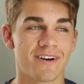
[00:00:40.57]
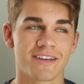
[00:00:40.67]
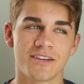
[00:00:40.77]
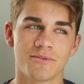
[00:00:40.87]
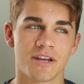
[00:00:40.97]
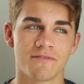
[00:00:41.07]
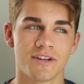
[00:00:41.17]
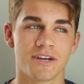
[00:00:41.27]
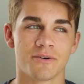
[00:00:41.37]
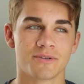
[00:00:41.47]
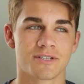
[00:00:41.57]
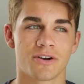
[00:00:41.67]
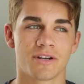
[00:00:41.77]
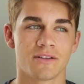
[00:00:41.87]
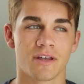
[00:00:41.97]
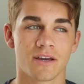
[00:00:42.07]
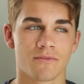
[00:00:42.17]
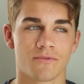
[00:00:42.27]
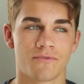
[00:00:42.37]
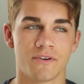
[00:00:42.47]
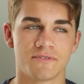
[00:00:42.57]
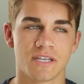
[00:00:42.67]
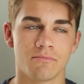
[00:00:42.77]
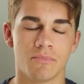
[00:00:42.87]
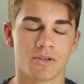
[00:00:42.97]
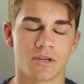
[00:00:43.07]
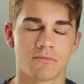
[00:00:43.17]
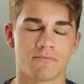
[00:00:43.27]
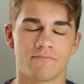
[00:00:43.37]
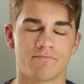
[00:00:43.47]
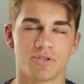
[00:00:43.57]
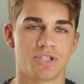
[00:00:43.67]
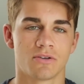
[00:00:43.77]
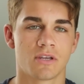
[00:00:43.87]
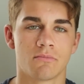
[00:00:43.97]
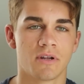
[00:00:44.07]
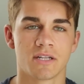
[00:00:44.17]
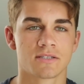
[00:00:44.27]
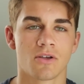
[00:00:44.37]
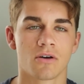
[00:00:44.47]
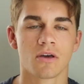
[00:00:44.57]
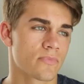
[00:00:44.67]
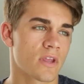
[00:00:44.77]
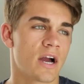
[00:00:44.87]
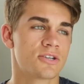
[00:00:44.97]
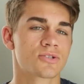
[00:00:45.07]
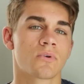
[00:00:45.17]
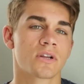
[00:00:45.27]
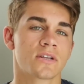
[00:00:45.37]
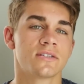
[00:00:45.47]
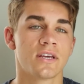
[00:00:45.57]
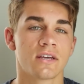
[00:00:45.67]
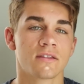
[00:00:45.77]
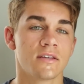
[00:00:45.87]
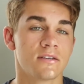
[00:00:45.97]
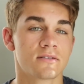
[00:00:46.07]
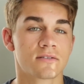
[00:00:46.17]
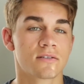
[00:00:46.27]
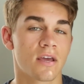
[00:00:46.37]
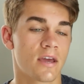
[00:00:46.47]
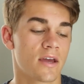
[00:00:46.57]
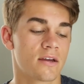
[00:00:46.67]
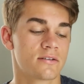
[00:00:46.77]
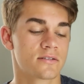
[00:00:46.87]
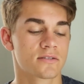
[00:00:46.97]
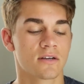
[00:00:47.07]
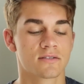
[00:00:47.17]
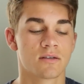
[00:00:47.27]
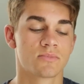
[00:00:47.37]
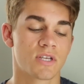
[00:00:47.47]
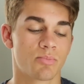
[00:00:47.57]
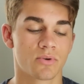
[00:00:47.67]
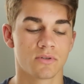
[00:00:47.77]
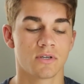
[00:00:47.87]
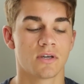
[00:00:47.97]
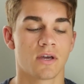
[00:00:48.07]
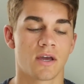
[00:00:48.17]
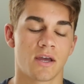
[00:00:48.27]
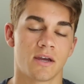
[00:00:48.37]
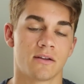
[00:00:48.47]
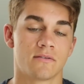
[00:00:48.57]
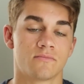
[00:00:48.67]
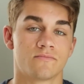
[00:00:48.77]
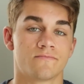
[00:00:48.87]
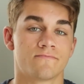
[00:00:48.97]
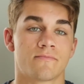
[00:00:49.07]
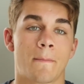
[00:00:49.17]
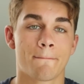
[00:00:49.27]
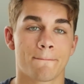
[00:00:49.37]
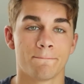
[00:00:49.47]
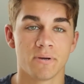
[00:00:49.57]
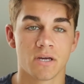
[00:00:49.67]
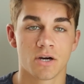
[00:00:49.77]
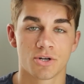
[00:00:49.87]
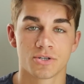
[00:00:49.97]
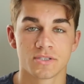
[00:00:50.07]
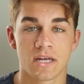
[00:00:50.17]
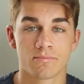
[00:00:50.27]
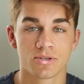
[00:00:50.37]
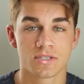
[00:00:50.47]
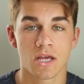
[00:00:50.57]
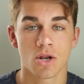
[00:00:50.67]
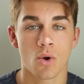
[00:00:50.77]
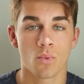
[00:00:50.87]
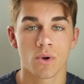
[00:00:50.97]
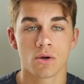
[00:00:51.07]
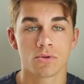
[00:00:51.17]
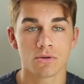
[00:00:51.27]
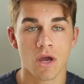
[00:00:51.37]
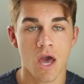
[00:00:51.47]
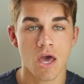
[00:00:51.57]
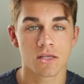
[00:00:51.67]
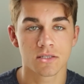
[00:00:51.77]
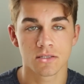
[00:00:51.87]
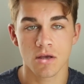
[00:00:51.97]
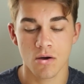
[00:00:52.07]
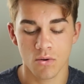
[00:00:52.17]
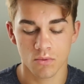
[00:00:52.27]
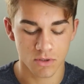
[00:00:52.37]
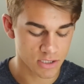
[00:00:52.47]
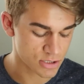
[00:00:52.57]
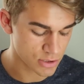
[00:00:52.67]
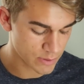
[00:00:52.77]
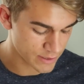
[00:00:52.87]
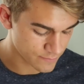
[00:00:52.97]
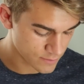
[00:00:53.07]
my Q&A video was already like 15 million bajillion minutes long. I just wanted to take these and discuss them separately and be 110% real with you guys, so let's do it.